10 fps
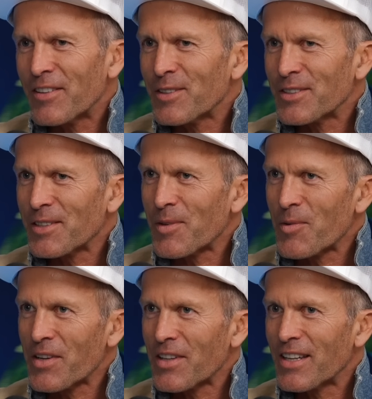I thought it was going to be
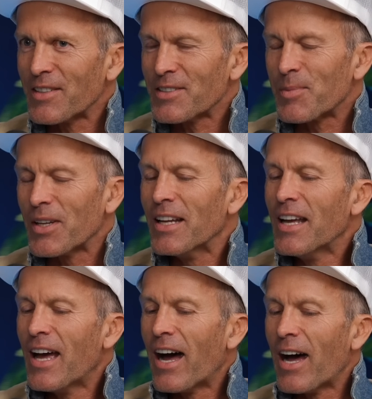one of the others. But
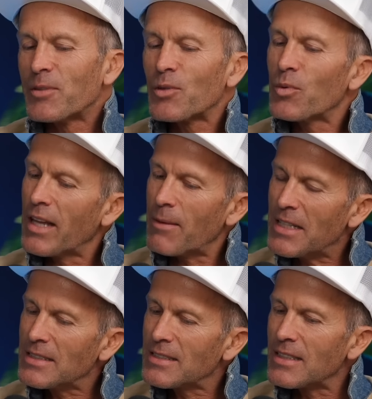um, so what that
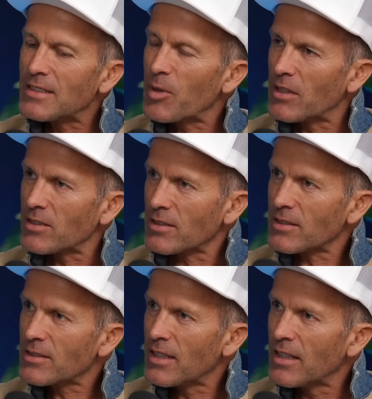means is
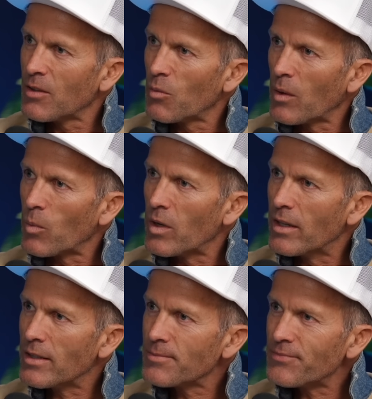presence in a one
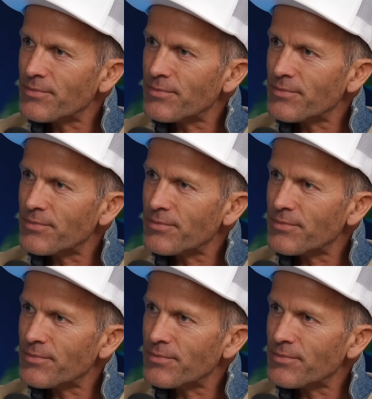word.